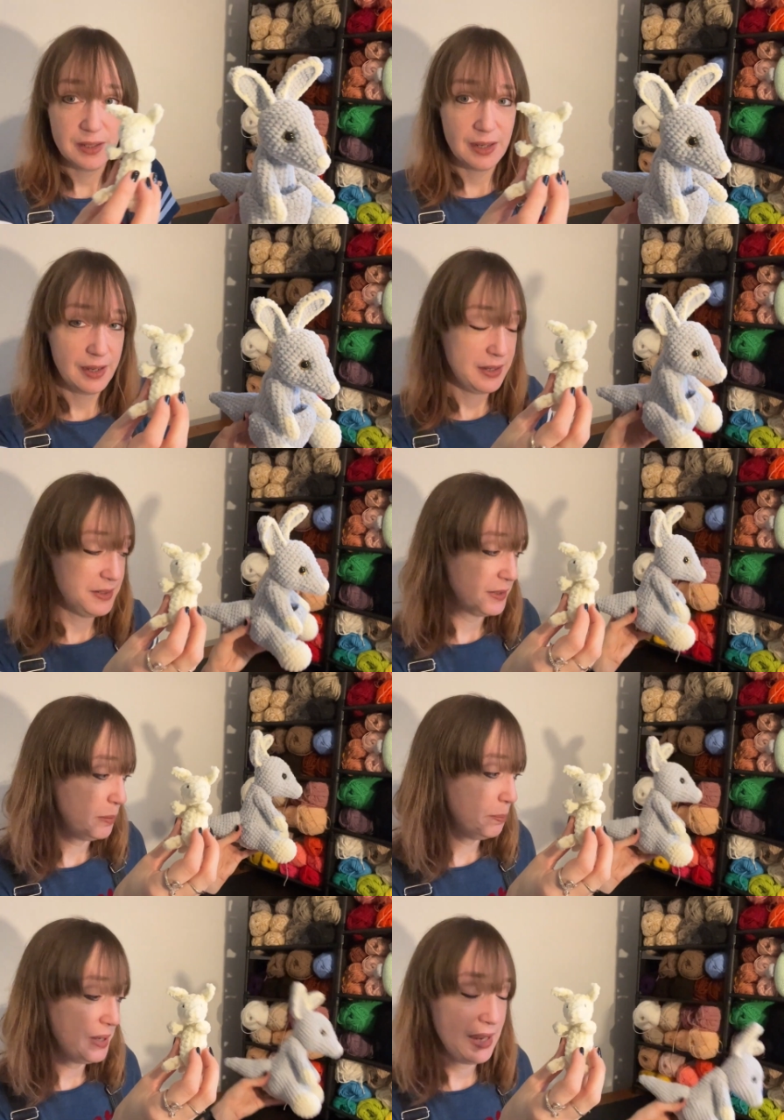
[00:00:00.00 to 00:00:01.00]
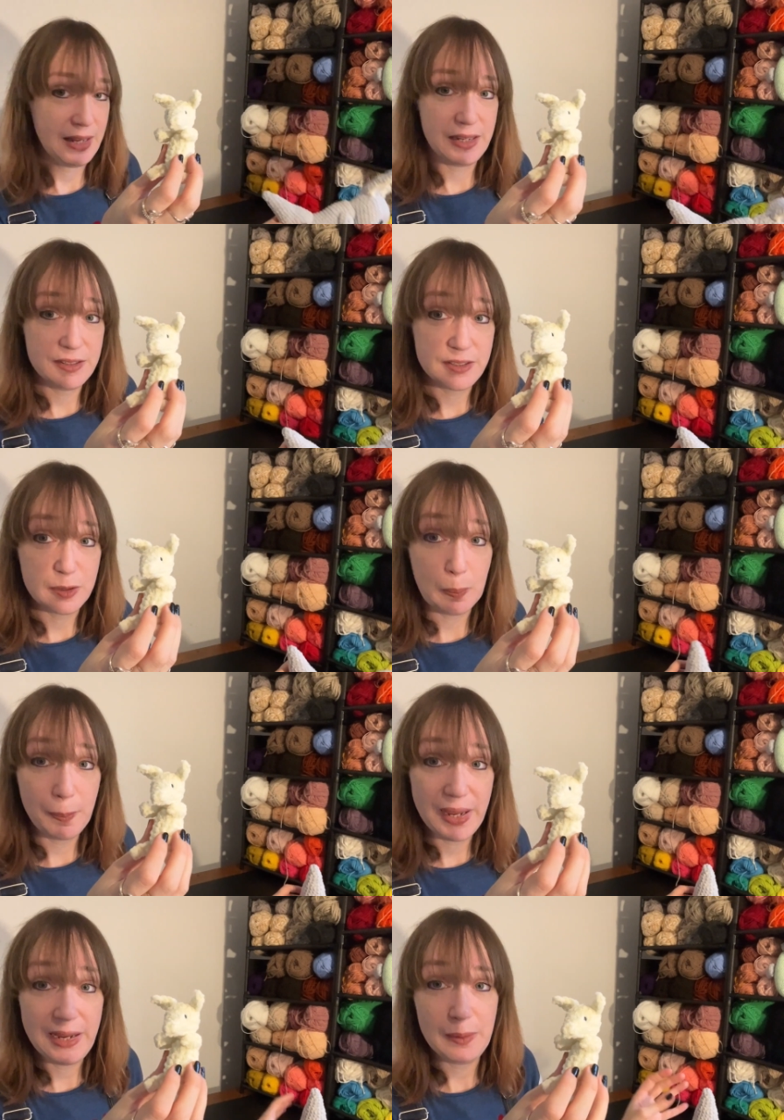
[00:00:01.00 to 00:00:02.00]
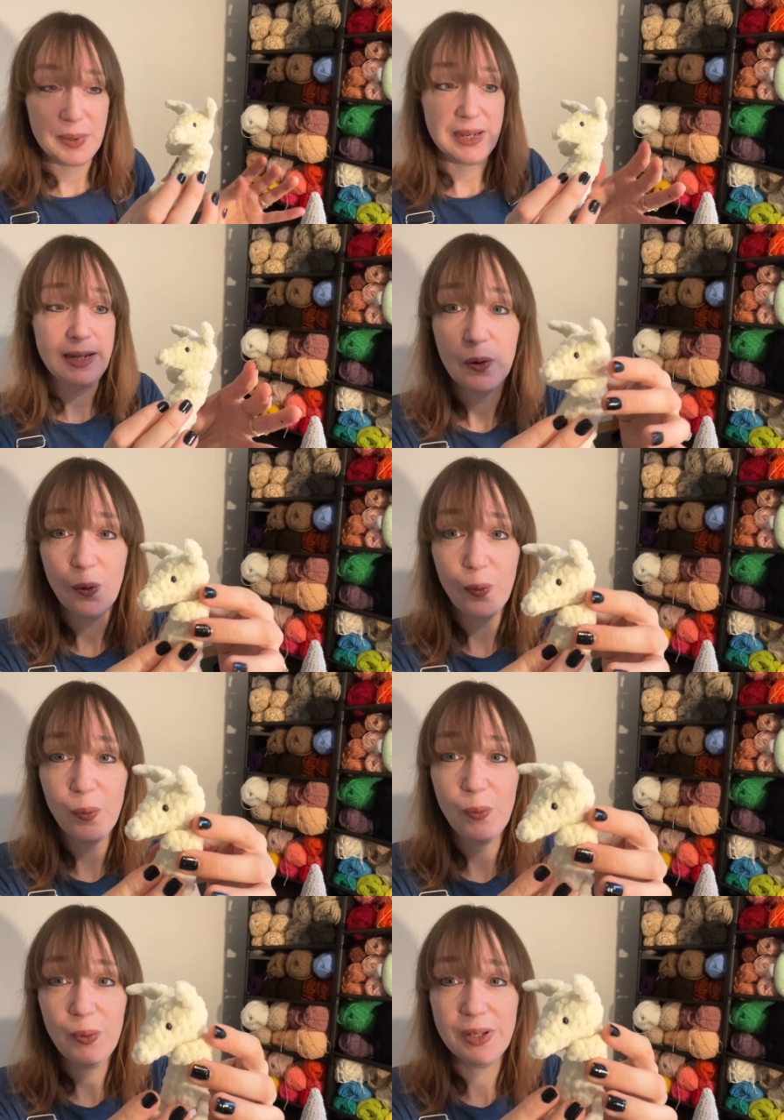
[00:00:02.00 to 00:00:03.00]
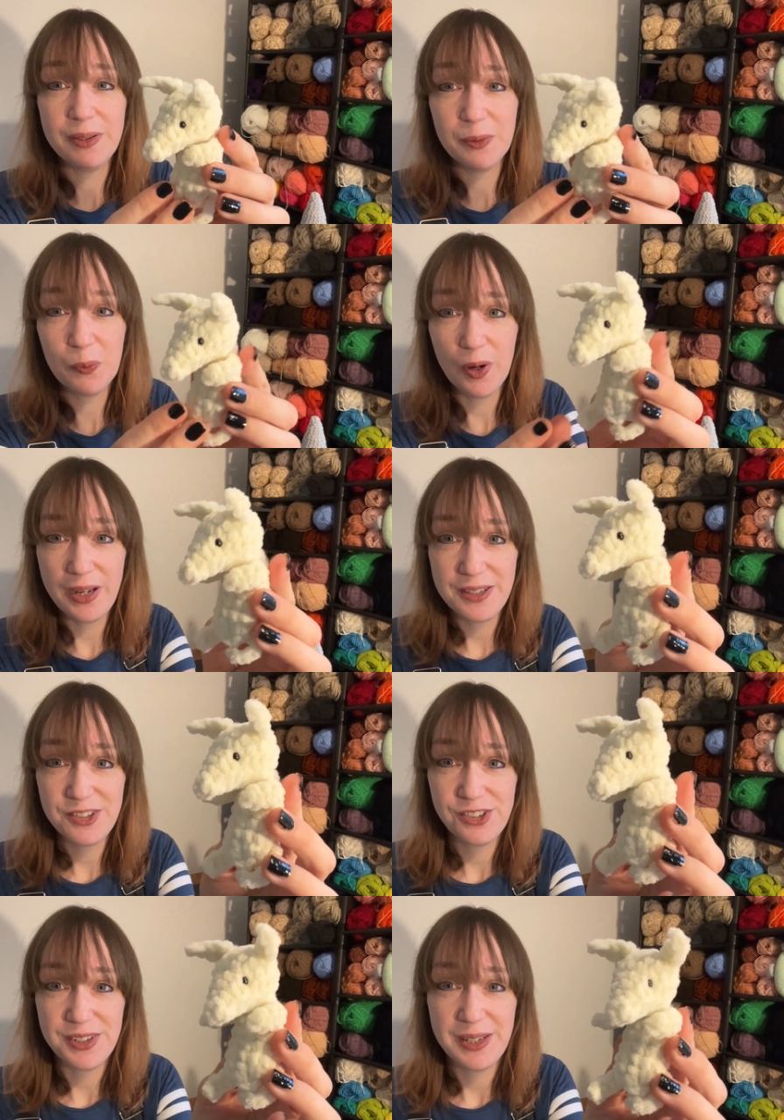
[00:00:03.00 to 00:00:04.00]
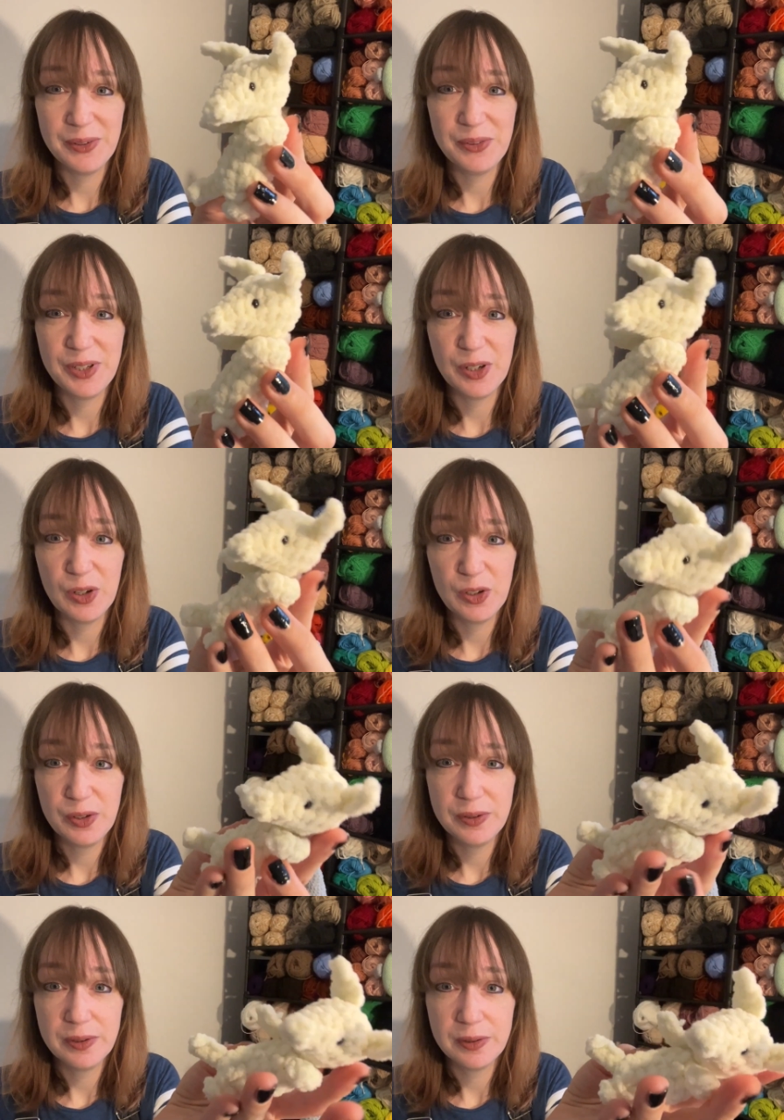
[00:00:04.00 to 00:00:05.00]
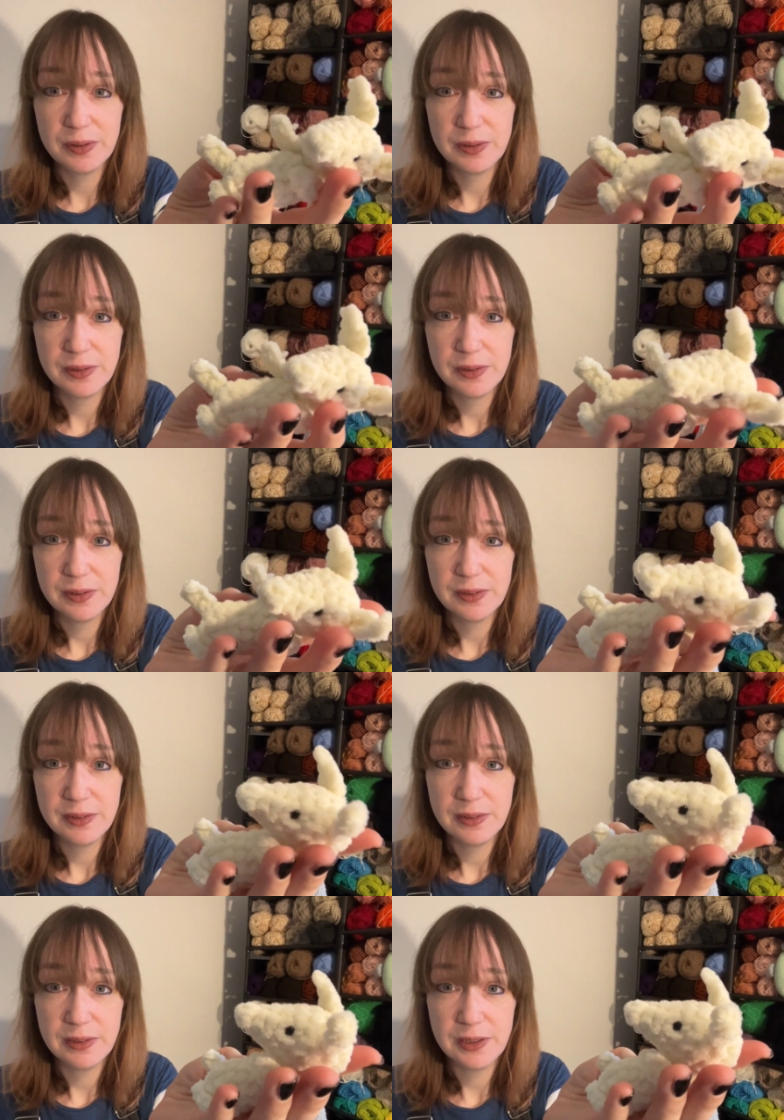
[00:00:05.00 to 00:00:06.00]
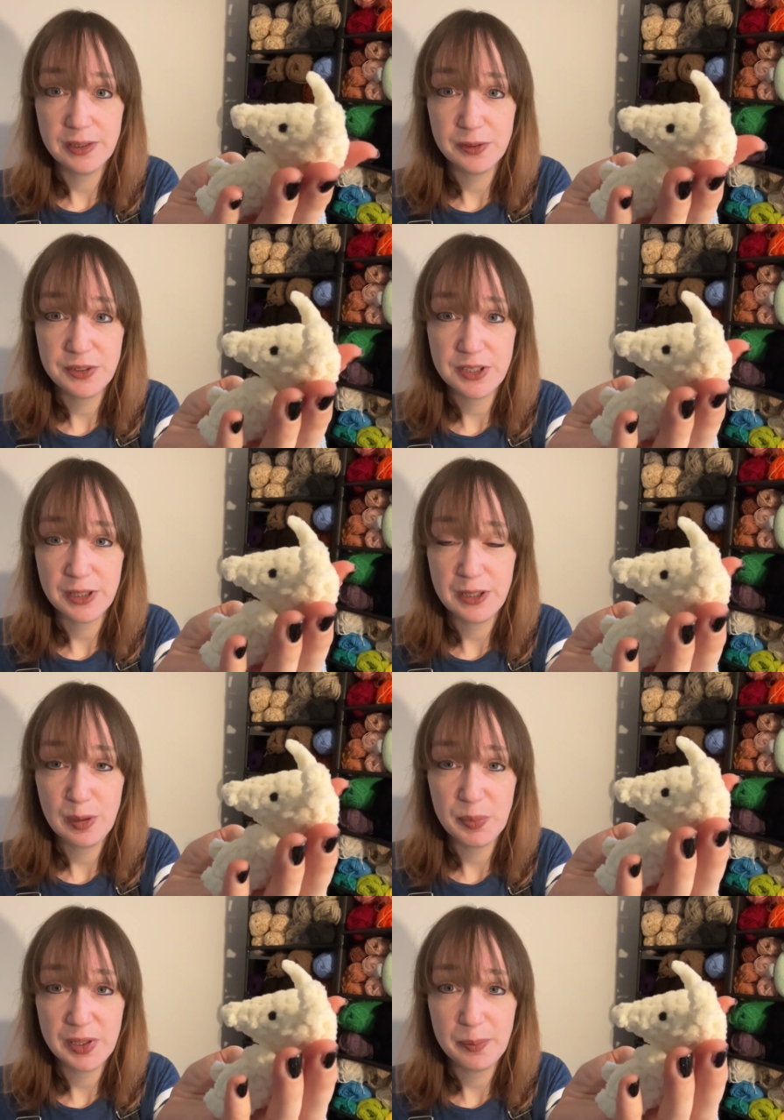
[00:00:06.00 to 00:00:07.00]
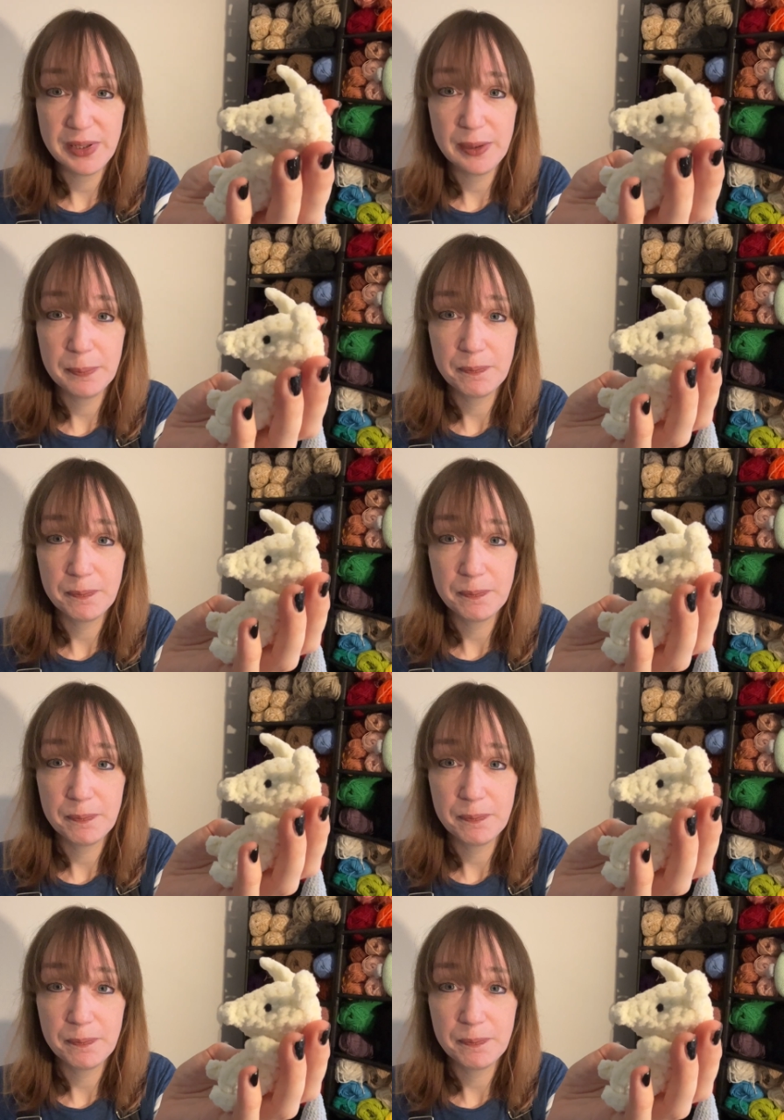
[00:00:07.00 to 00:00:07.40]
And I made the baby all in the white chenille yarn. Little tiny baby.